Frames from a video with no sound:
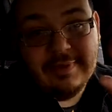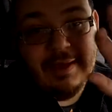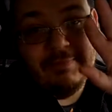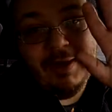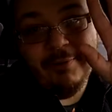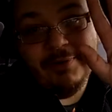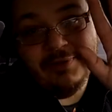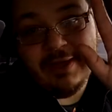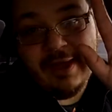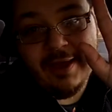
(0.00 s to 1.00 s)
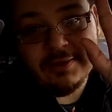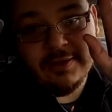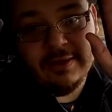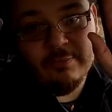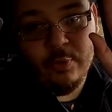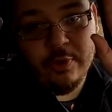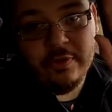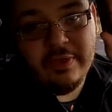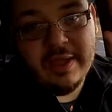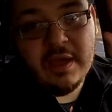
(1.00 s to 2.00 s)
I'm not wearing the cast anymore.
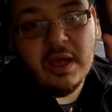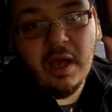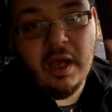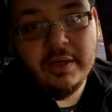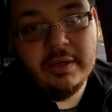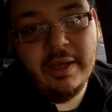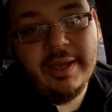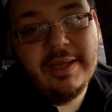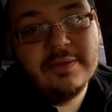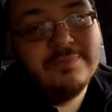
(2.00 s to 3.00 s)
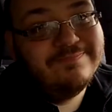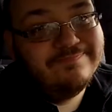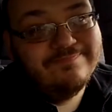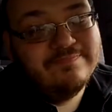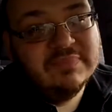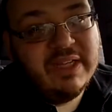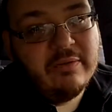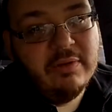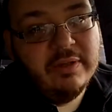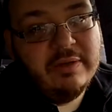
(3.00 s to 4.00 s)
Thank God. I hate to like
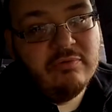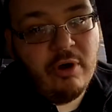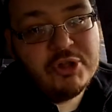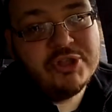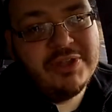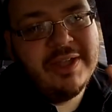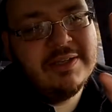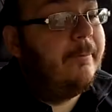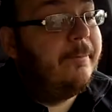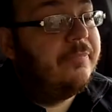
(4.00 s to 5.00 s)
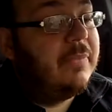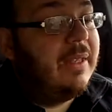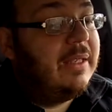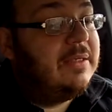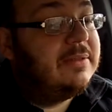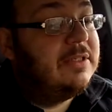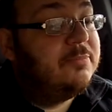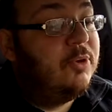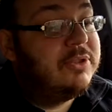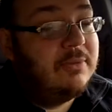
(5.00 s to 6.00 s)
really rush things. He says
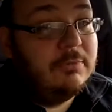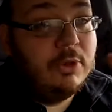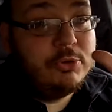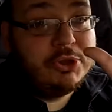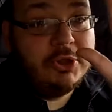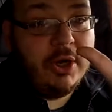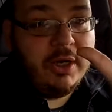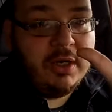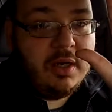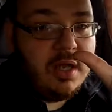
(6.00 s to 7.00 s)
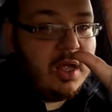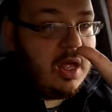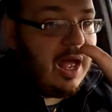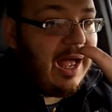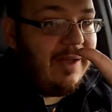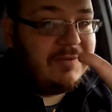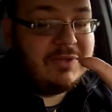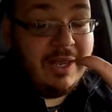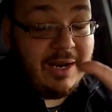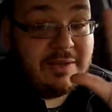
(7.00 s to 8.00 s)
put some lotion on it.
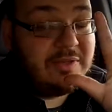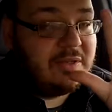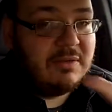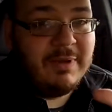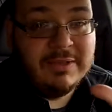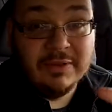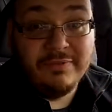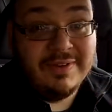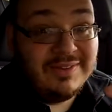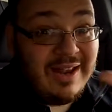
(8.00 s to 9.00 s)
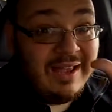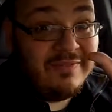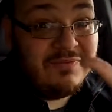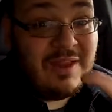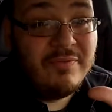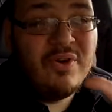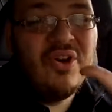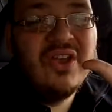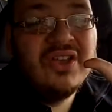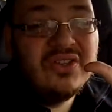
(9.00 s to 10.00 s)
I've and I said to myself, I said, I have never
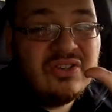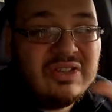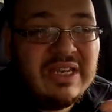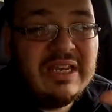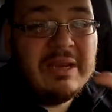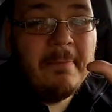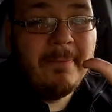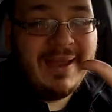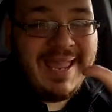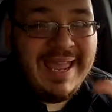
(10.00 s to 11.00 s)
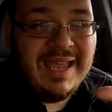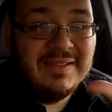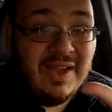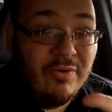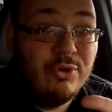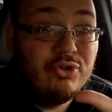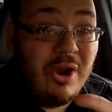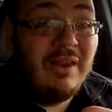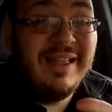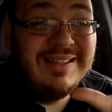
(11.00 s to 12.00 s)
seen my hand ever
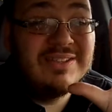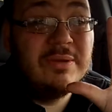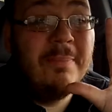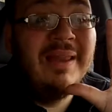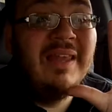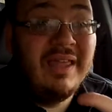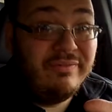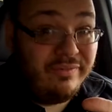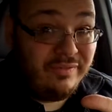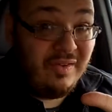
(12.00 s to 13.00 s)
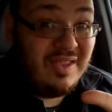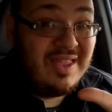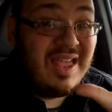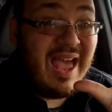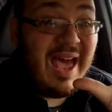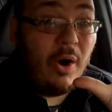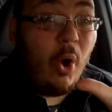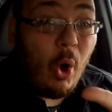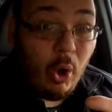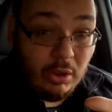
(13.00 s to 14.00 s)
dry like this in my life, at
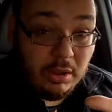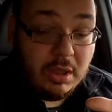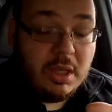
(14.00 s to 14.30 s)
all.